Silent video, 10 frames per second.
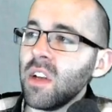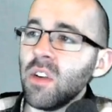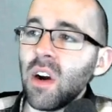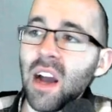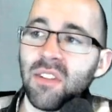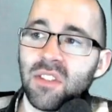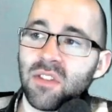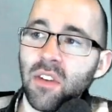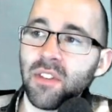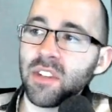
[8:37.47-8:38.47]
You don't have to
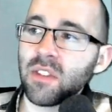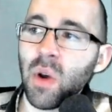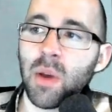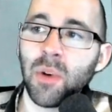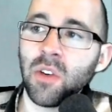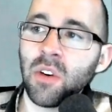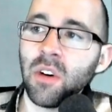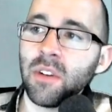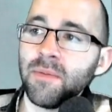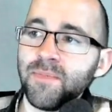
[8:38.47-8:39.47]
solve it this way, but you could.